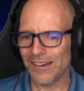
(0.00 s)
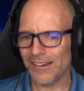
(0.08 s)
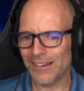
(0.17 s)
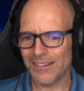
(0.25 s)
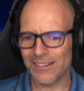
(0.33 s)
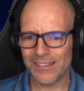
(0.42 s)

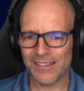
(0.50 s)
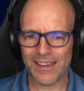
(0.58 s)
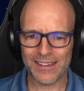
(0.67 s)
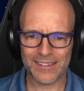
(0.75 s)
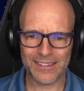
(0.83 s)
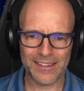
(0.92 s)

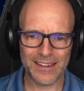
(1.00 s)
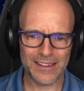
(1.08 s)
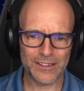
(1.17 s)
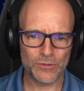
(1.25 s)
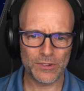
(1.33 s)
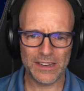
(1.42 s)

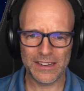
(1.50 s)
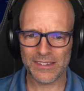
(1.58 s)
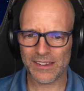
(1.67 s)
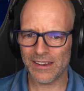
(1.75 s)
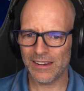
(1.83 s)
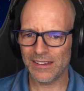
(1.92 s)
testnet, release
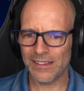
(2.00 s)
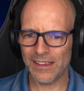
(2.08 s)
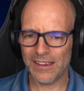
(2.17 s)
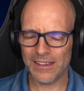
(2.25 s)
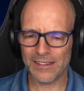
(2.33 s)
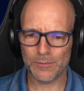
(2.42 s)

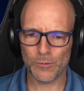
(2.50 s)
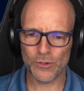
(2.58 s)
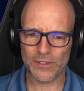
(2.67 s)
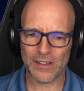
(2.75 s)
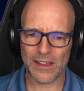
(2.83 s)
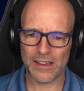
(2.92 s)
candidate,
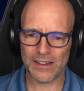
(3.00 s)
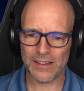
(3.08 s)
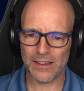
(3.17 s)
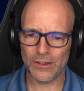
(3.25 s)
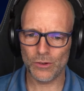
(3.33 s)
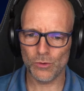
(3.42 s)
most
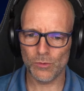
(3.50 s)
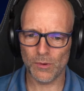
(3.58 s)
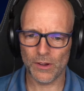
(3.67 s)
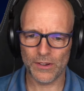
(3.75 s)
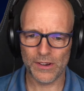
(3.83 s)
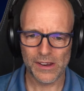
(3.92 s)
likely a new
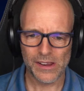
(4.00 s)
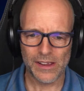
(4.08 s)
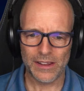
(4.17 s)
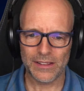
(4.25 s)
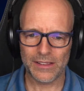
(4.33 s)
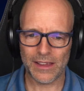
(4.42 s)
one.
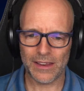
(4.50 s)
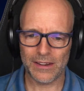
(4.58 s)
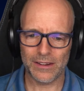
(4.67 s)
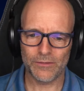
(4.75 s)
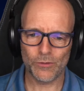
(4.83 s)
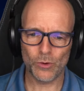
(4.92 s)

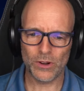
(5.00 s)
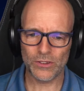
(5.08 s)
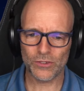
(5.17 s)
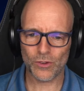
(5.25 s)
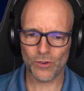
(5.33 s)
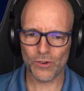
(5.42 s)
Then
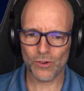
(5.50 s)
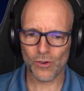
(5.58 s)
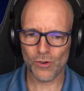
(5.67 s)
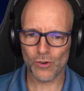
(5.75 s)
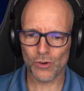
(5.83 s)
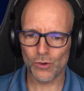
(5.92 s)
voting's gonna
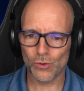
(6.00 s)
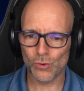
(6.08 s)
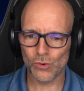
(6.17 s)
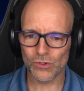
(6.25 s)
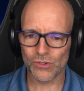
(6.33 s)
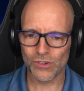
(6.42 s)

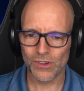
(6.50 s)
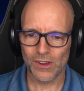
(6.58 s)
conclude.